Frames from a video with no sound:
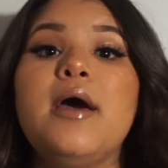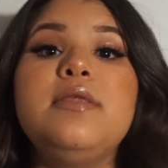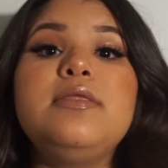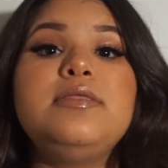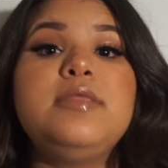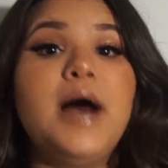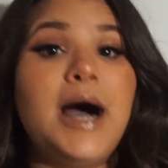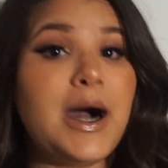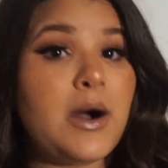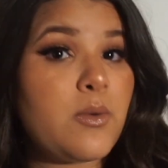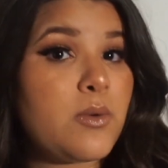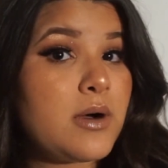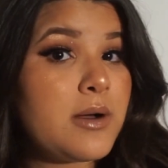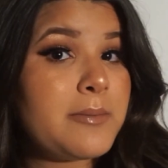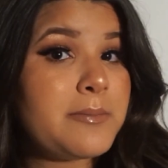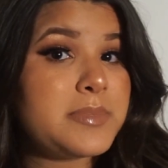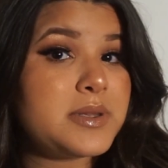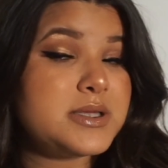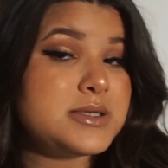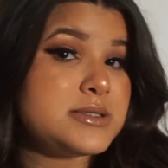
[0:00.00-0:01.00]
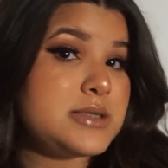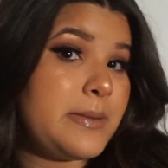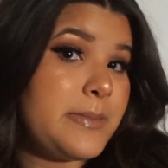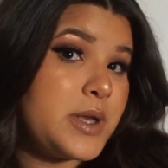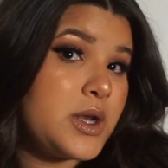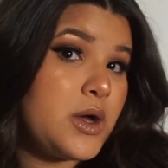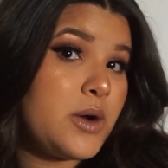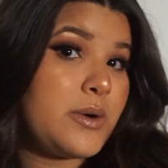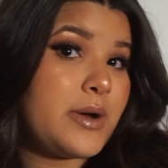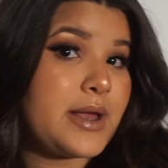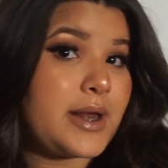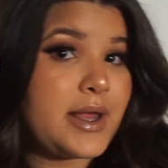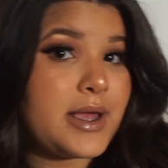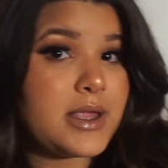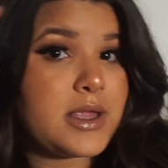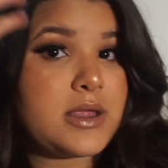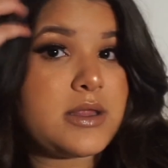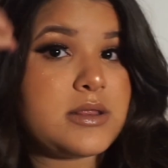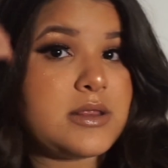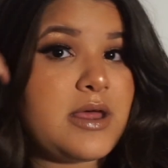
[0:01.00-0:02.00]
that one, please let me know and I
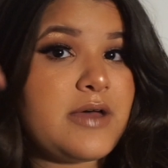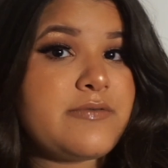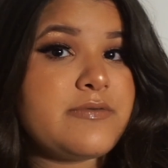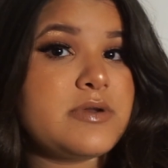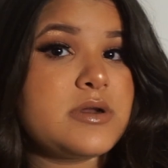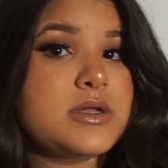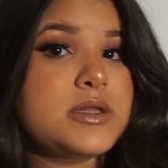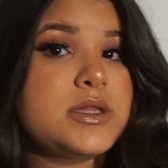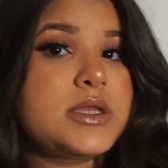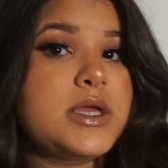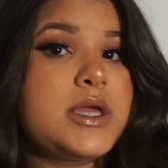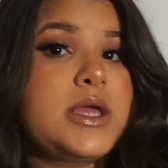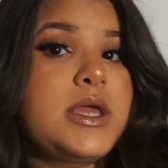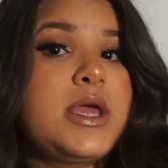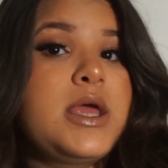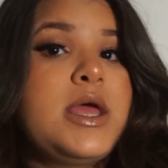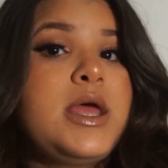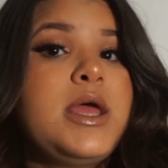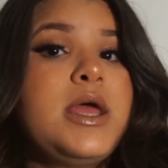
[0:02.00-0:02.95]
can definitely